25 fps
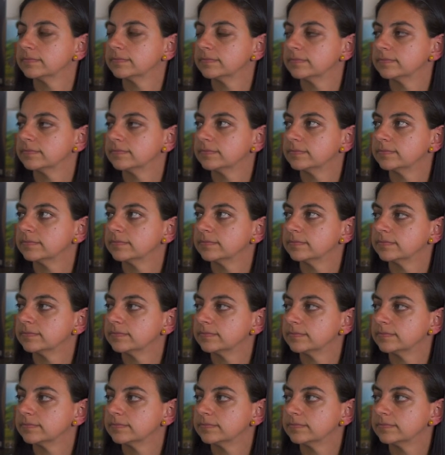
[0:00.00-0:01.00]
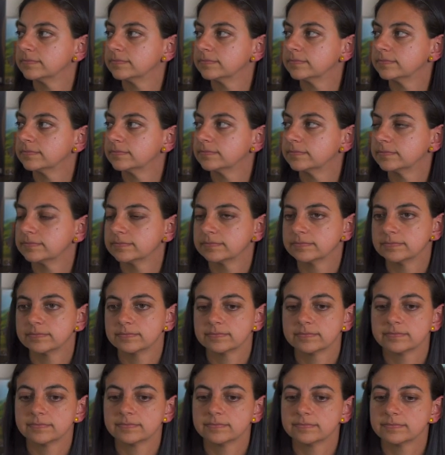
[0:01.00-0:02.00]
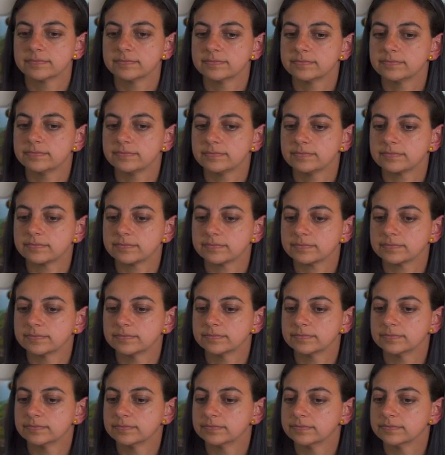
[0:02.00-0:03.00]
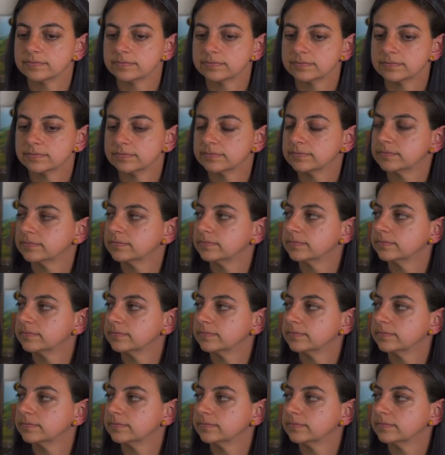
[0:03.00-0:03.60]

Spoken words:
No words are spoken by the person on screen.